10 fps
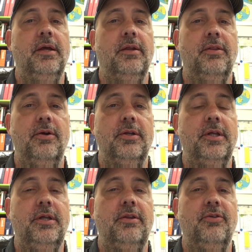
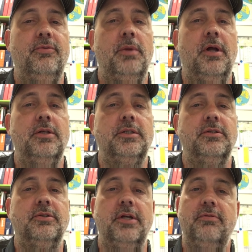13th is abolishing
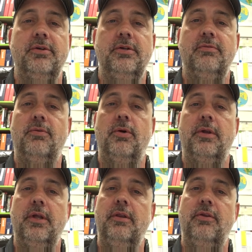slavery,
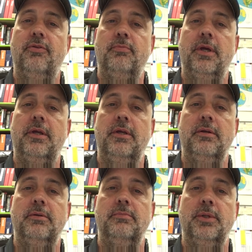14th is
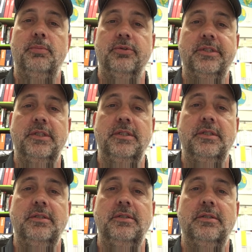making people
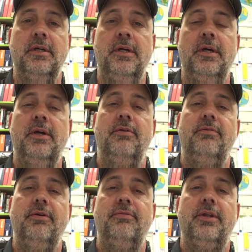citizens,
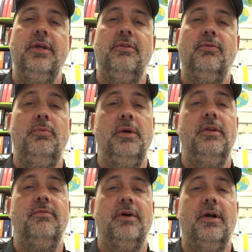15th would be
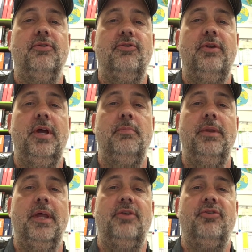the final step,
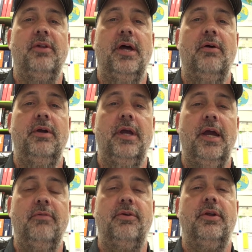and that's allowing
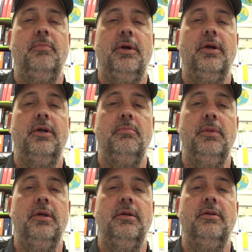African American
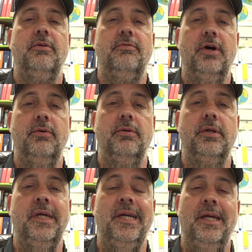men to vote.
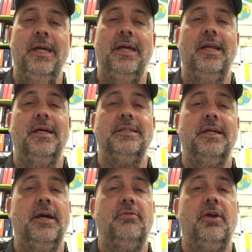And I
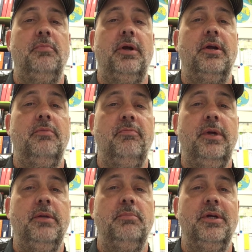say African American
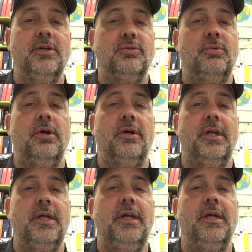men because we're not
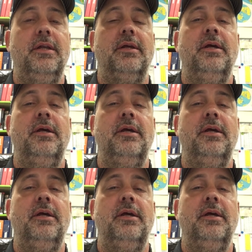going to get